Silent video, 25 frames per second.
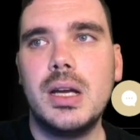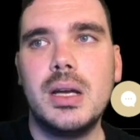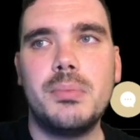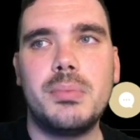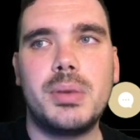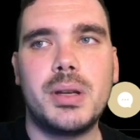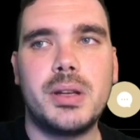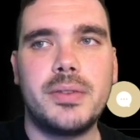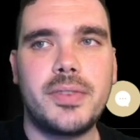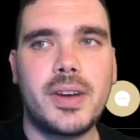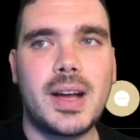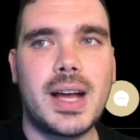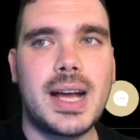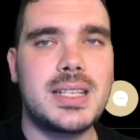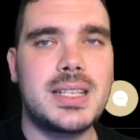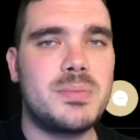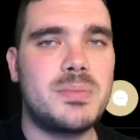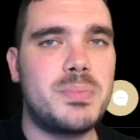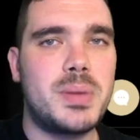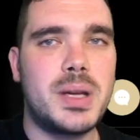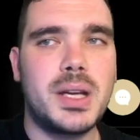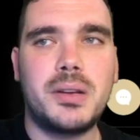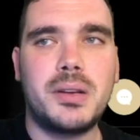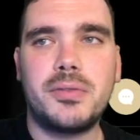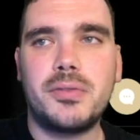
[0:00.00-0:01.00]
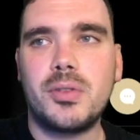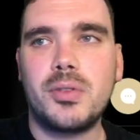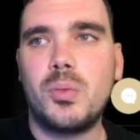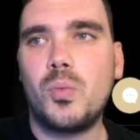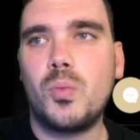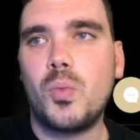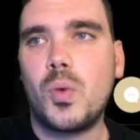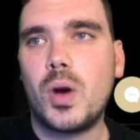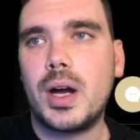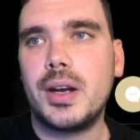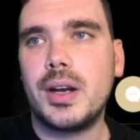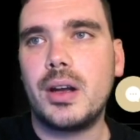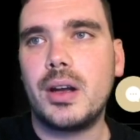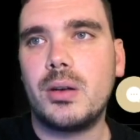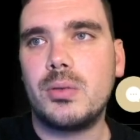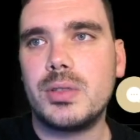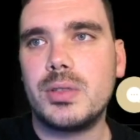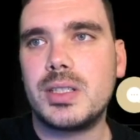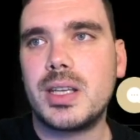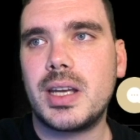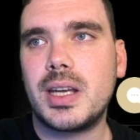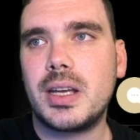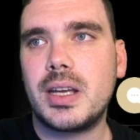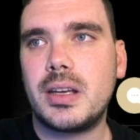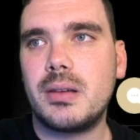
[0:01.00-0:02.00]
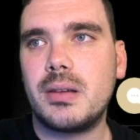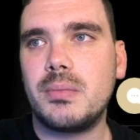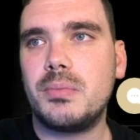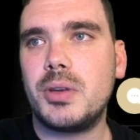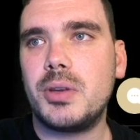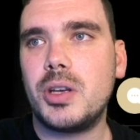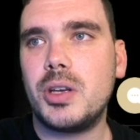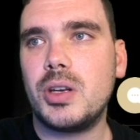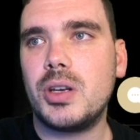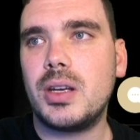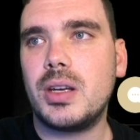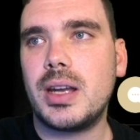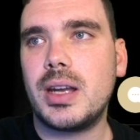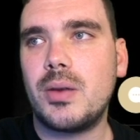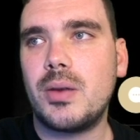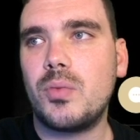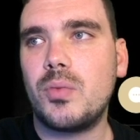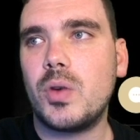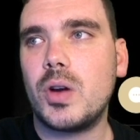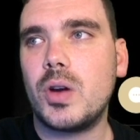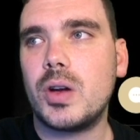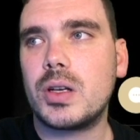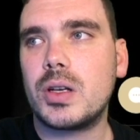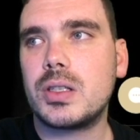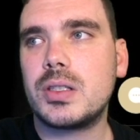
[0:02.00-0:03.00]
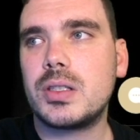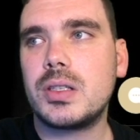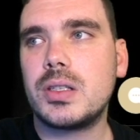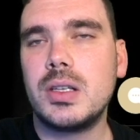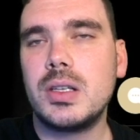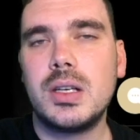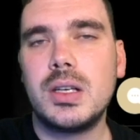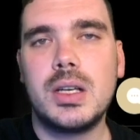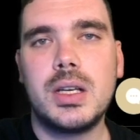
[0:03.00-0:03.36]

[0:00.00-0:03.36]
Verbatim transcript: but if I had to pick from one, I would say Computer Networks